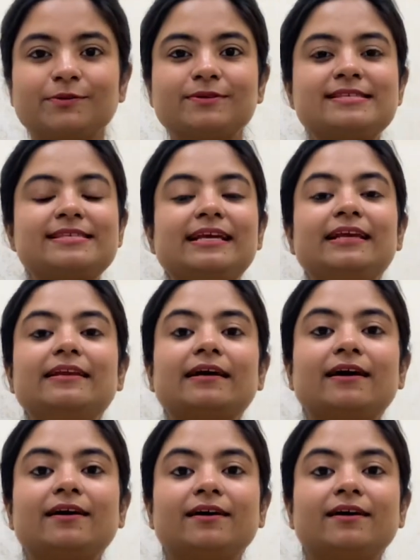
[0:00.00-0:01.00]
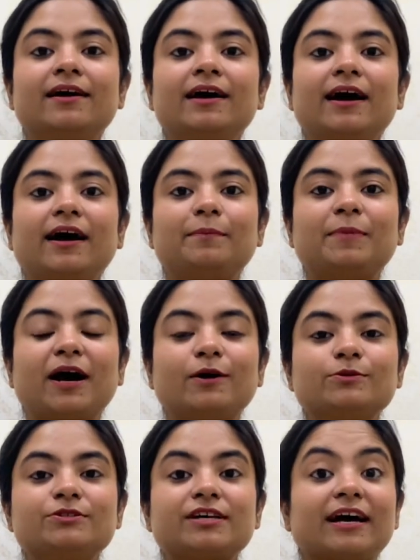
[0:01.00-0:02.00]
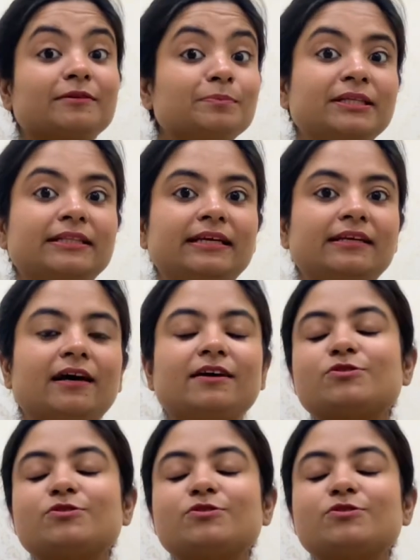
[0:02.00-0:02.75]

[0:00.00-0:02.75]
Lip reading: scene about Ahmadina.